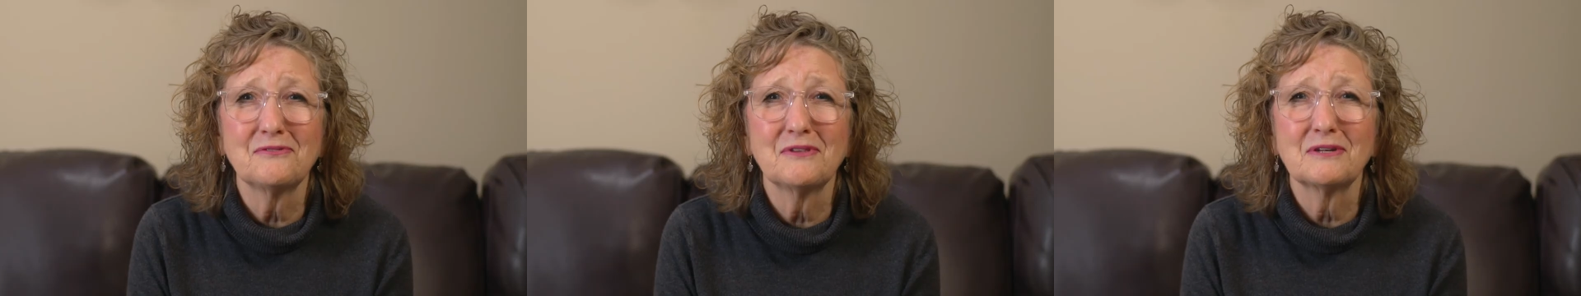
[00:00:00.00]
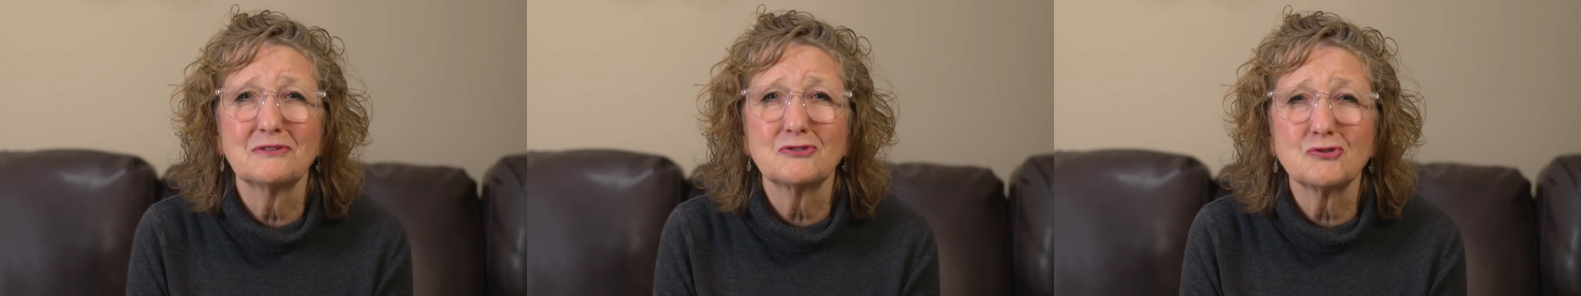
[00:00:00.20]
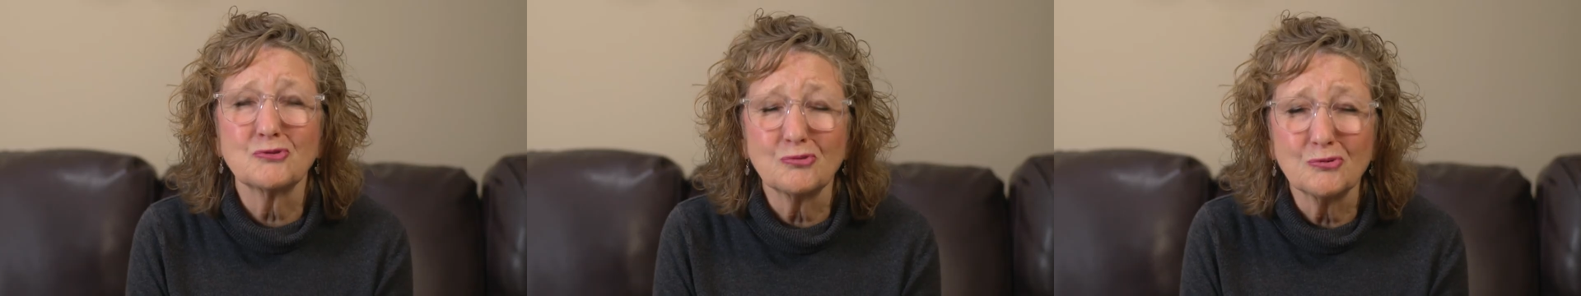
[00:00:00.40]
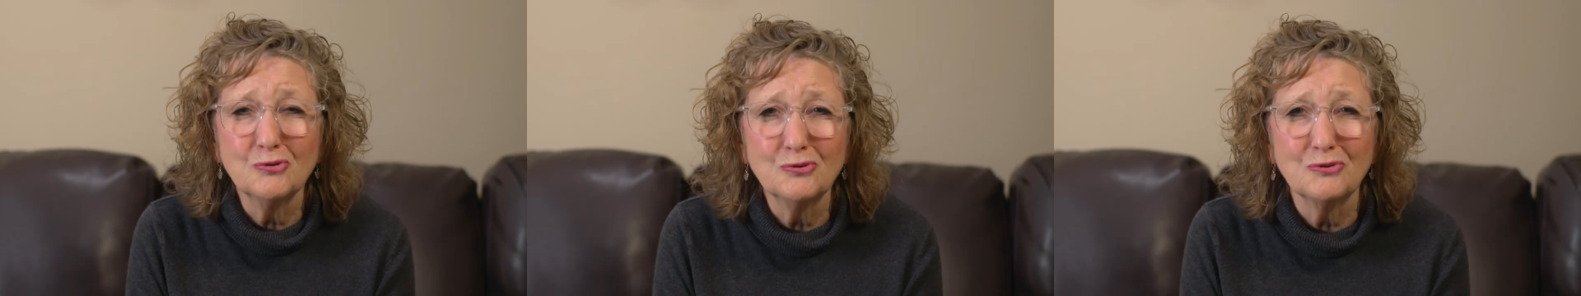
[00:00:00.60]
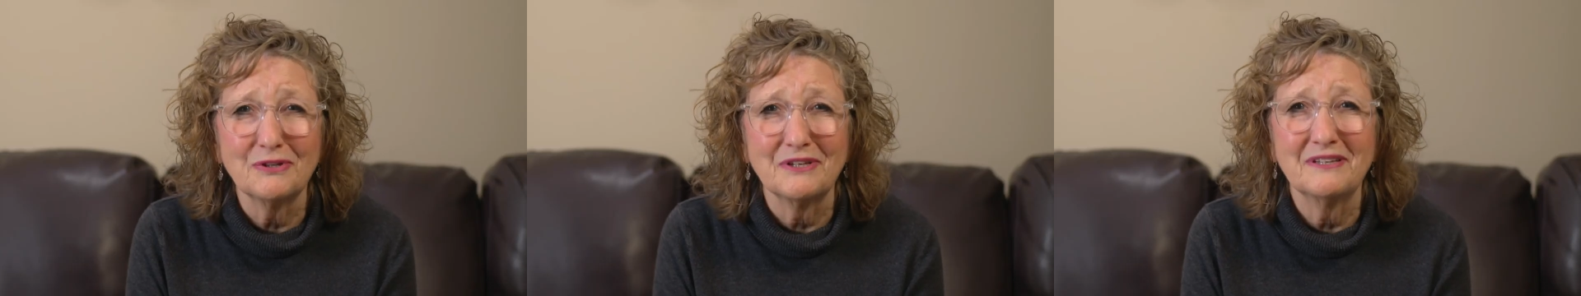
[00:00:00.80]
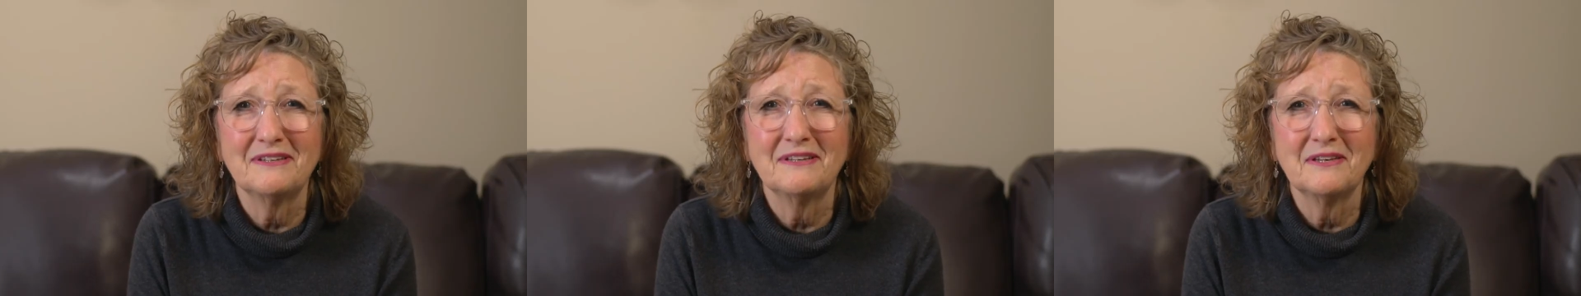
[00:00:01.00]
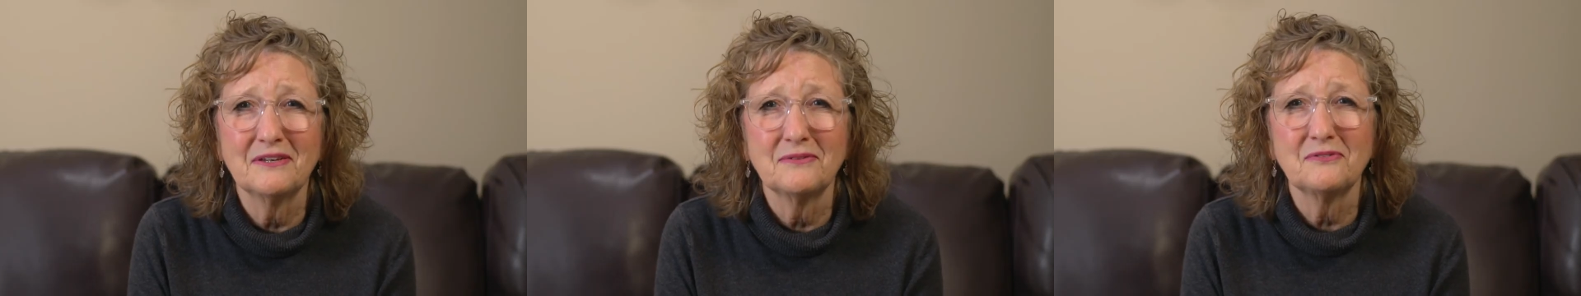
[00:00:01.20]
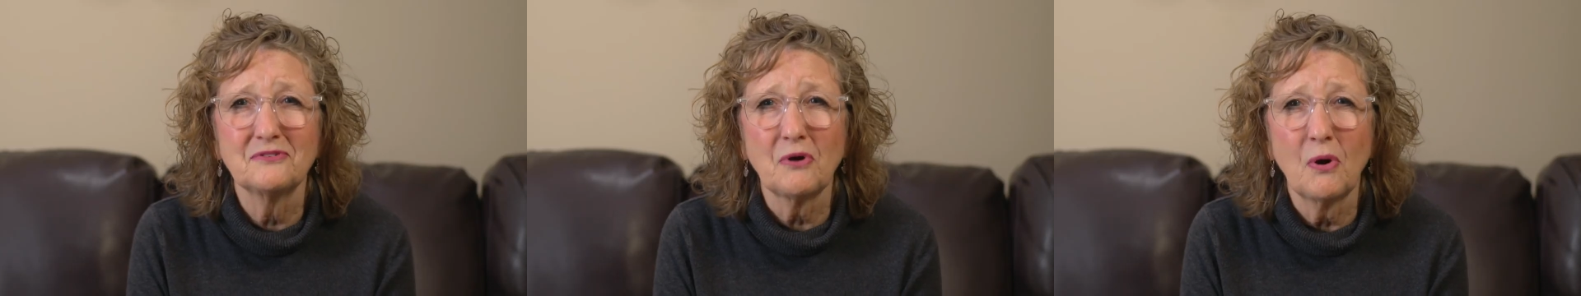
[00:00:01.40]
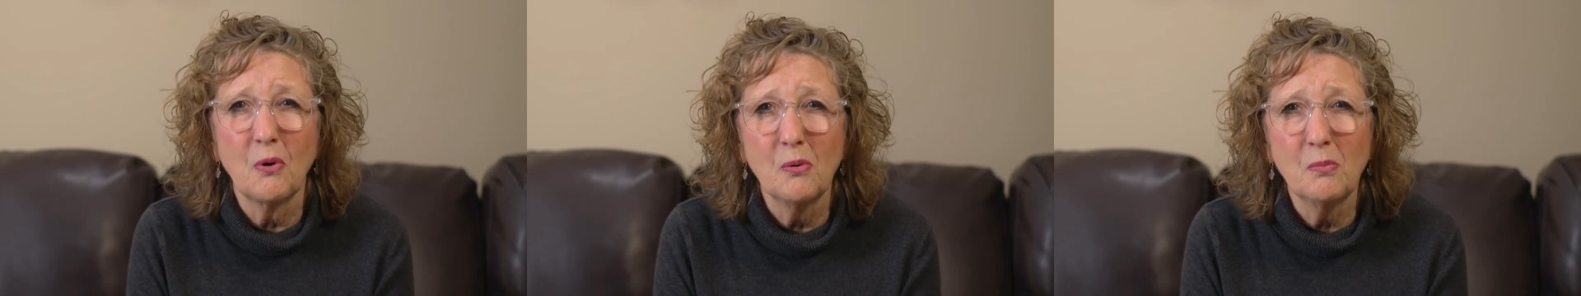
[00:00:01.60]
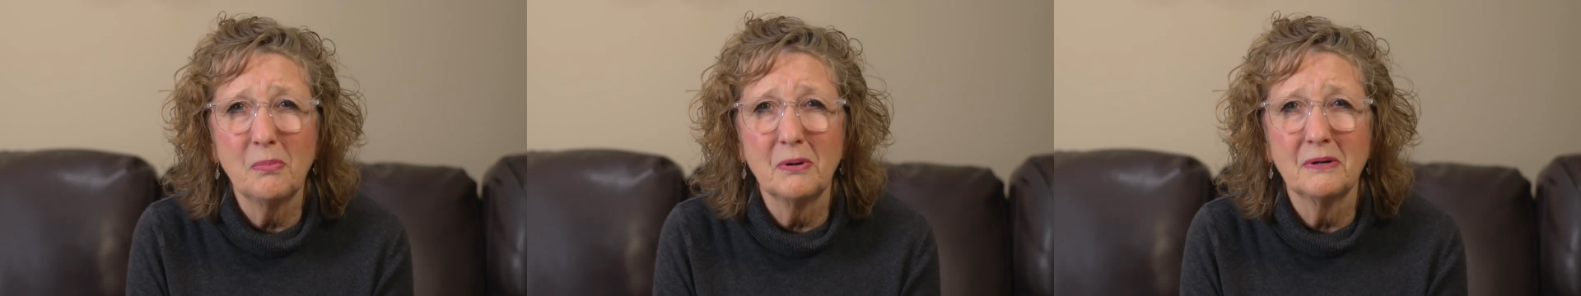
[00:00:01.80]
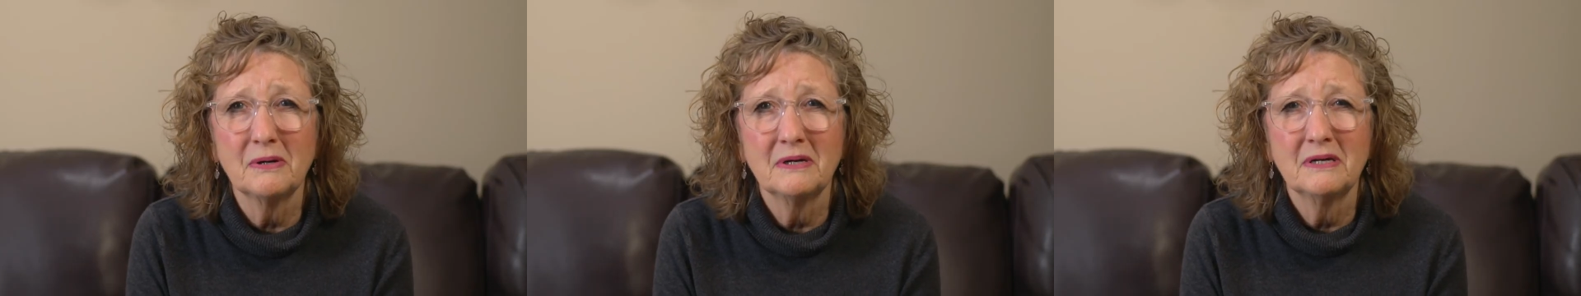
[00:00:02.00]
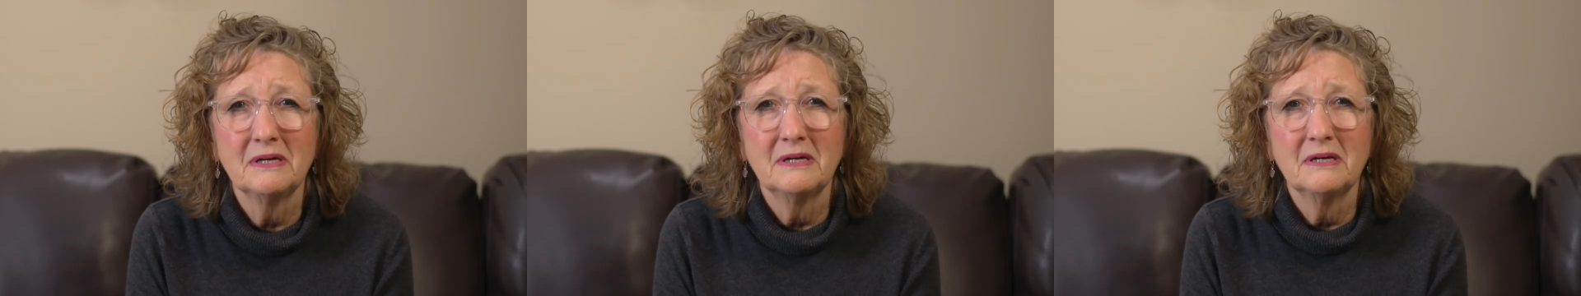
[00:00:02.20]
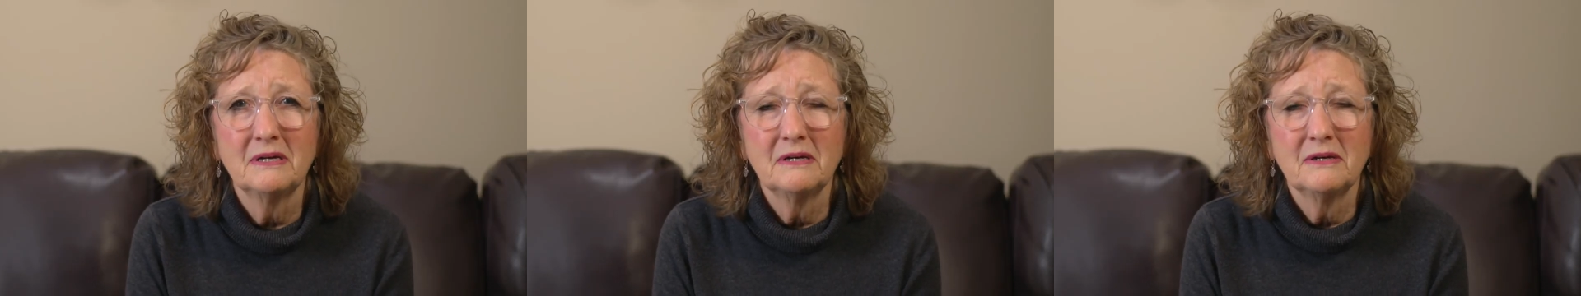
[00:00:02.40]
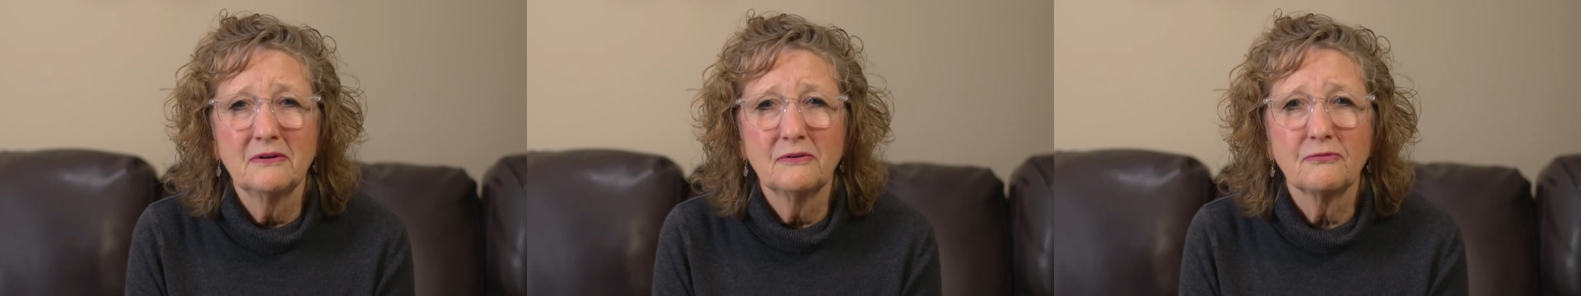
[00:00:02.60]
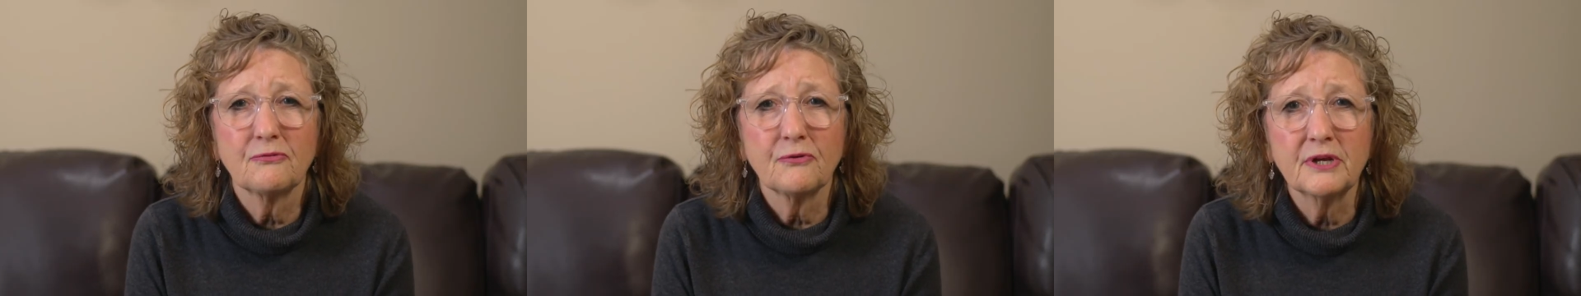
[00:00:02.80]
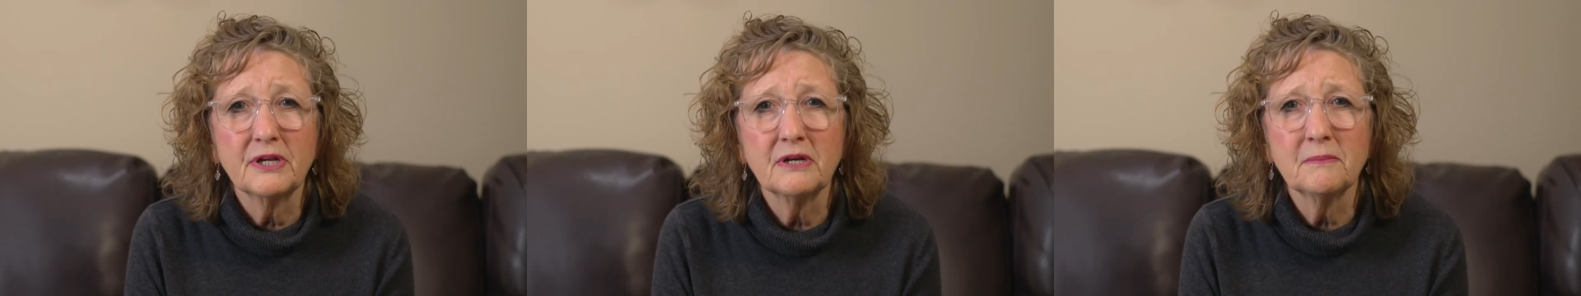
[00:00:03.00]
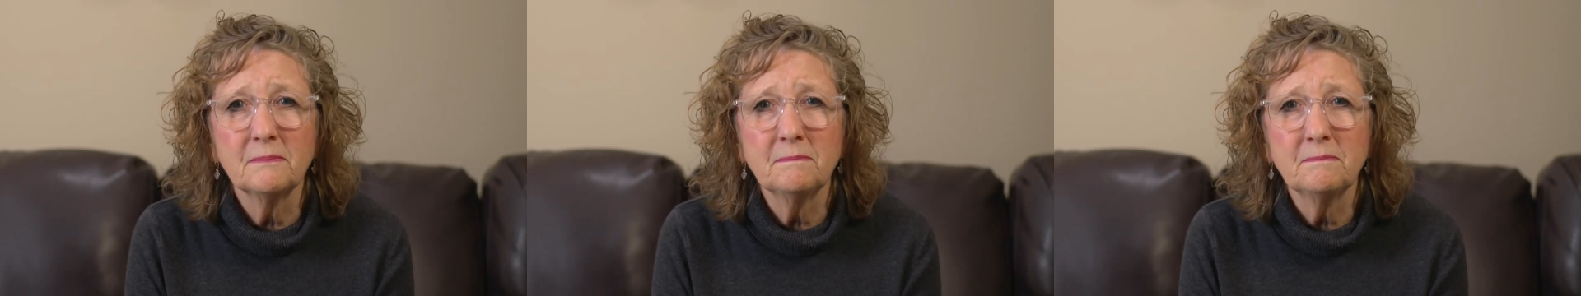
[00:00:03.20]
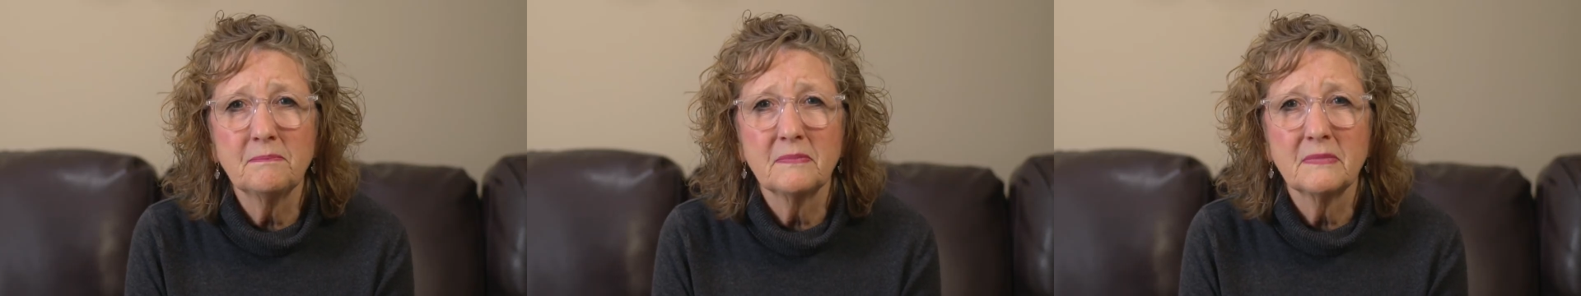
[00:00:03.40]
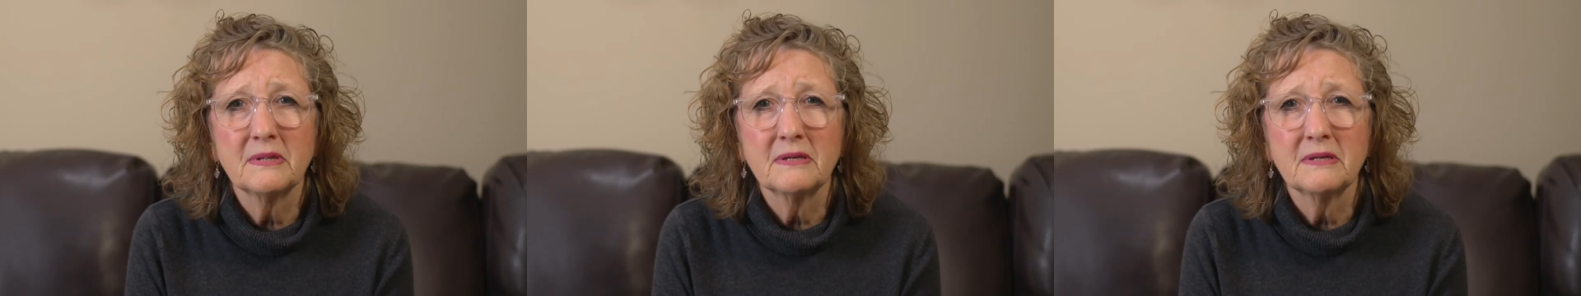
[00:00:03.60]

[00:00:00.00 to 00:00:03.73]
that truly gives hope, freedom,